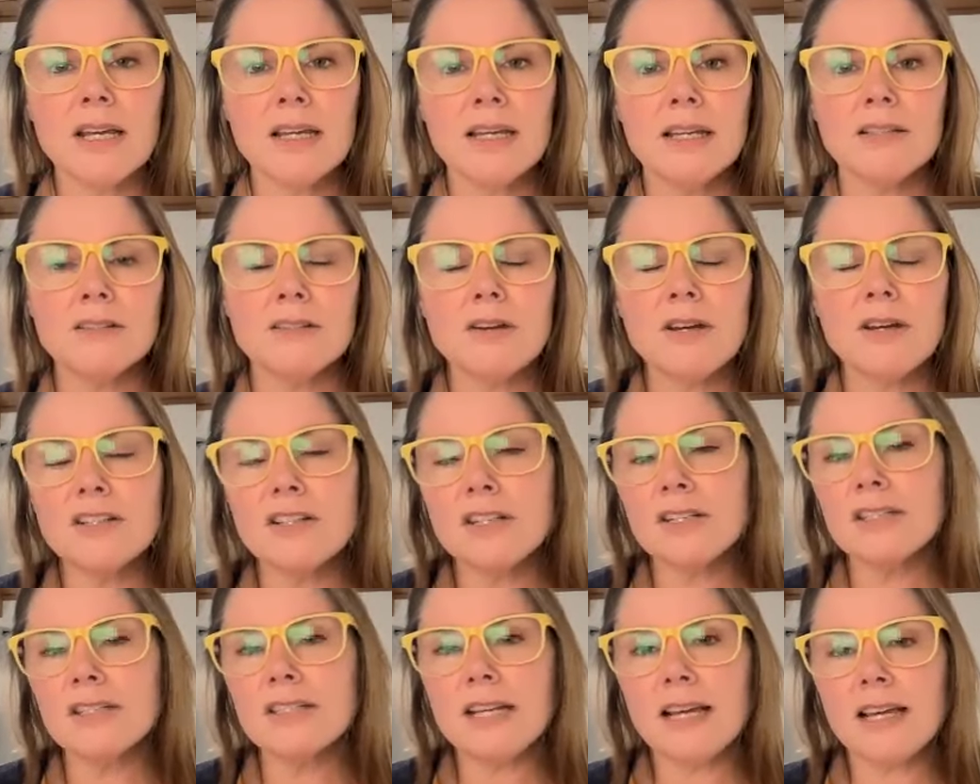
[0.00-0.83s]
And so I
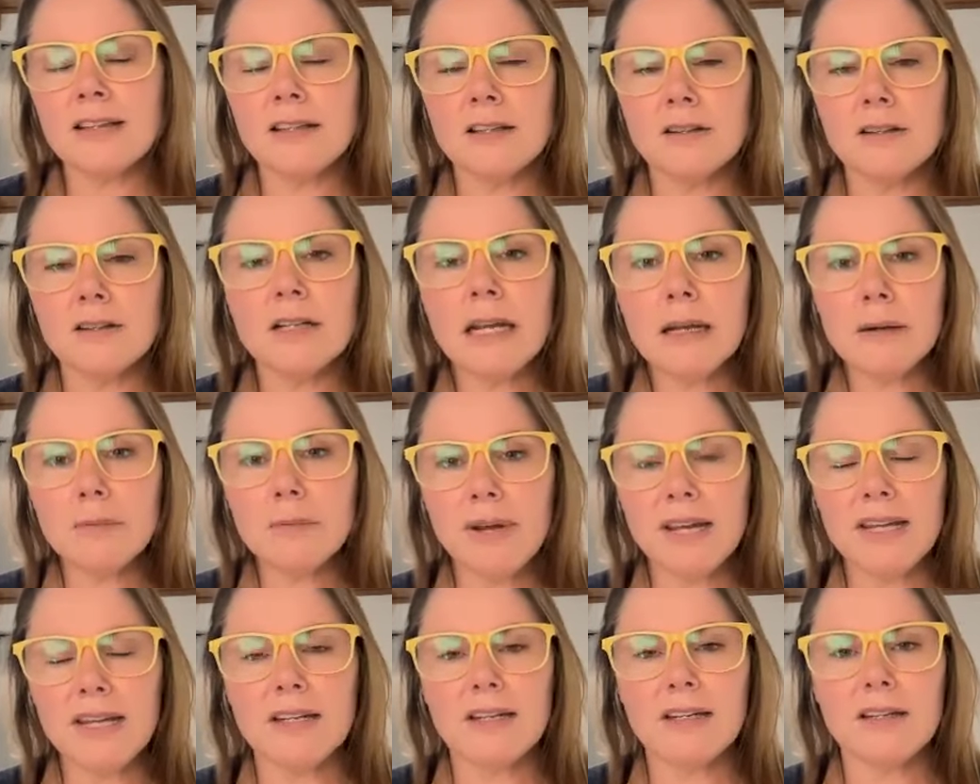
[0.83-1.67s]
just sat there and I
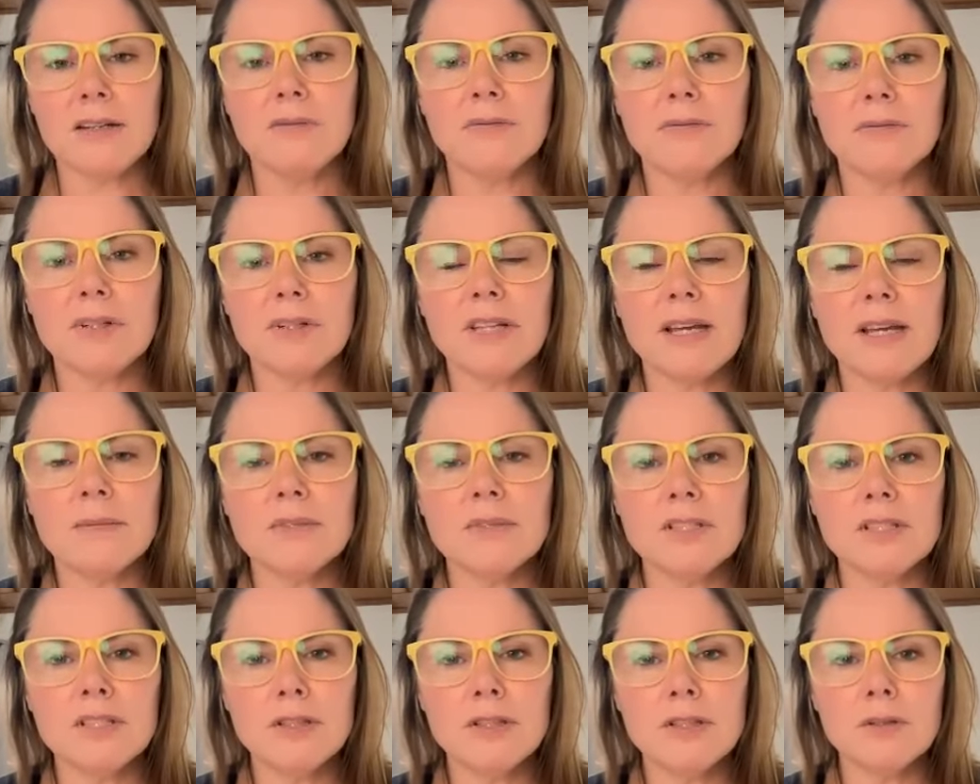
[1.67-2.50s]
waited for
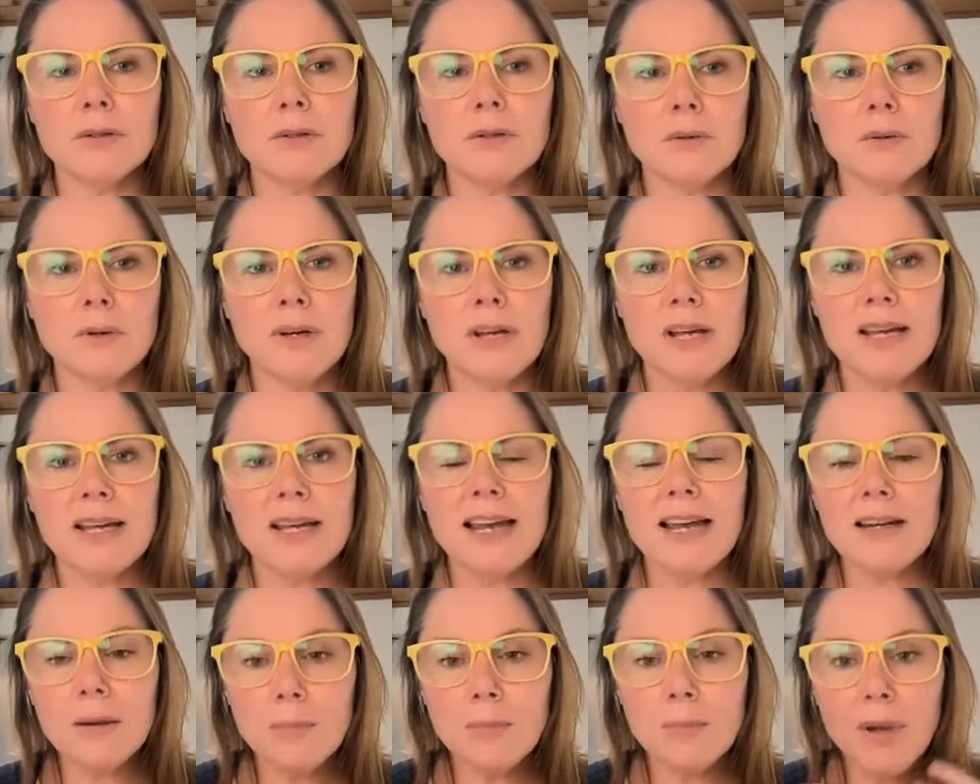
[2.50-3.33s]
them to
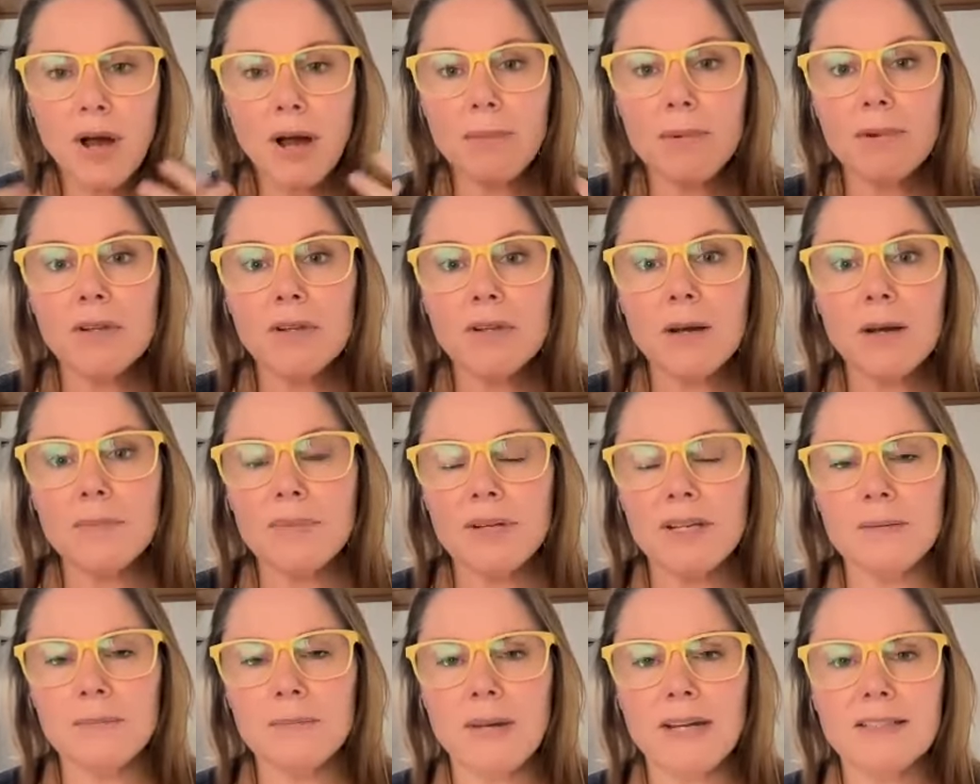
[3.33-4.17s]
kind of bubble up
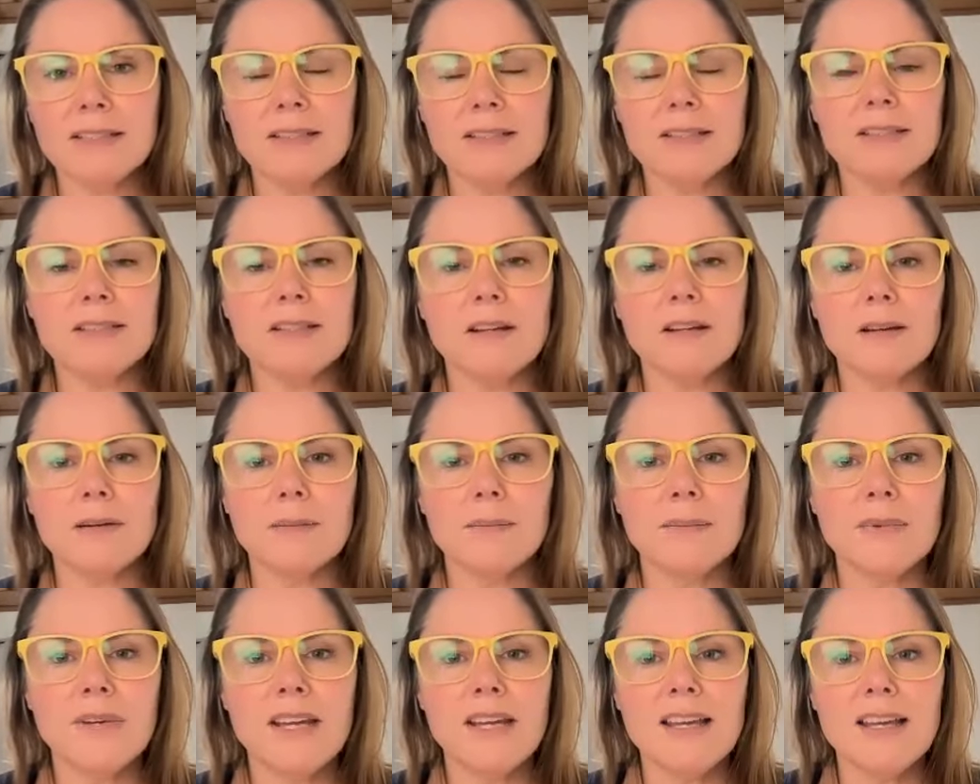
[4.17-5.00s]
in my
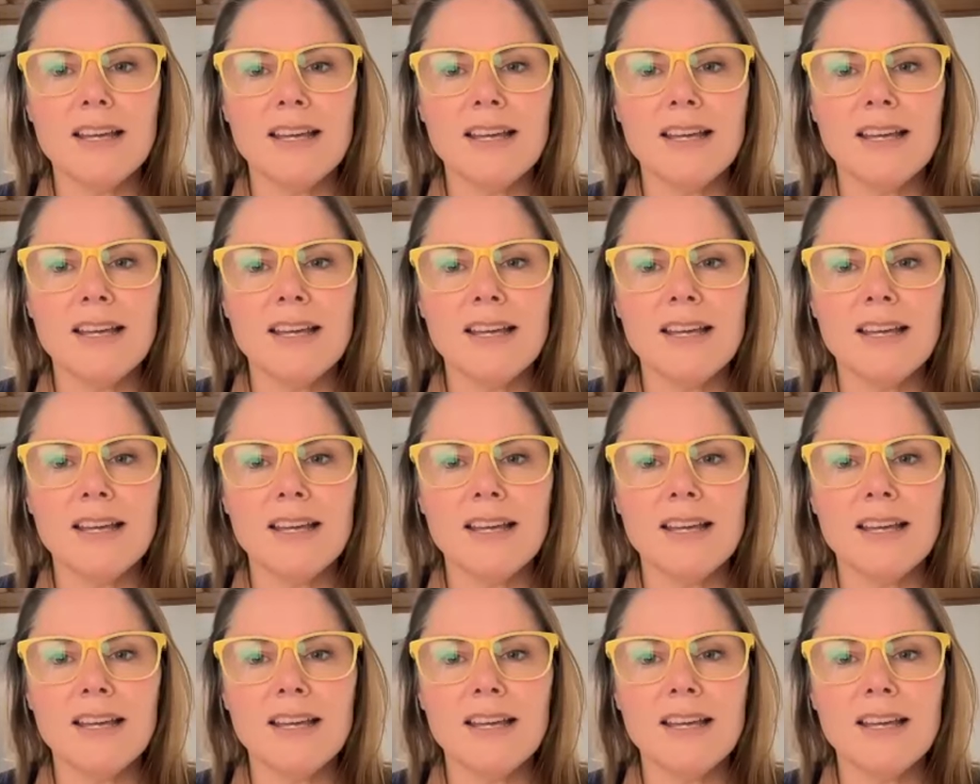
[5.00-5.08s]
system.